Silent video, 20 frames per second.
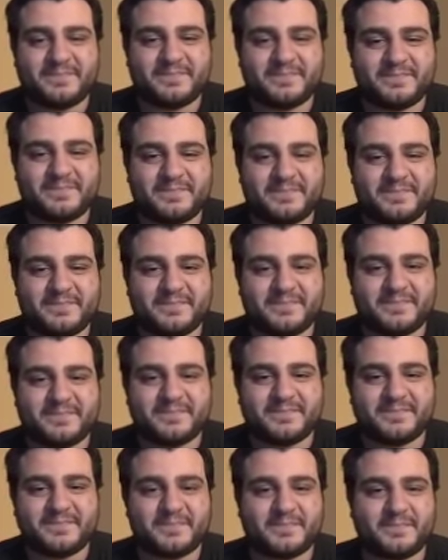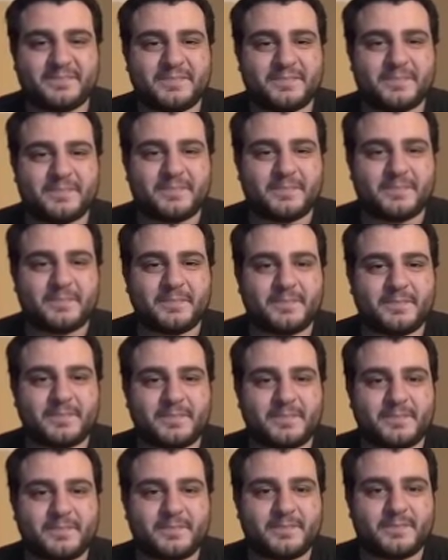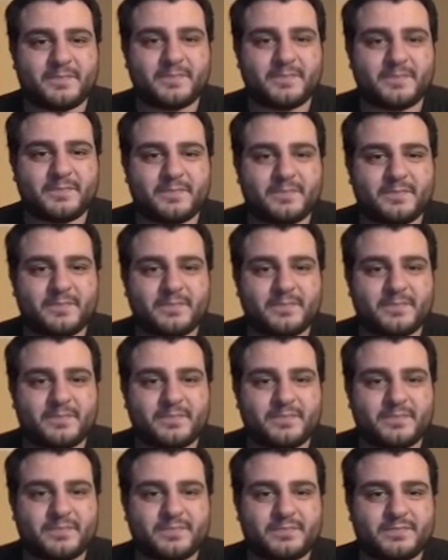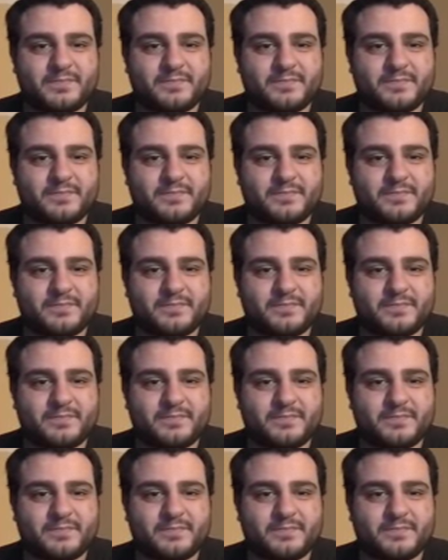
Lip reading: This person isn't speaking.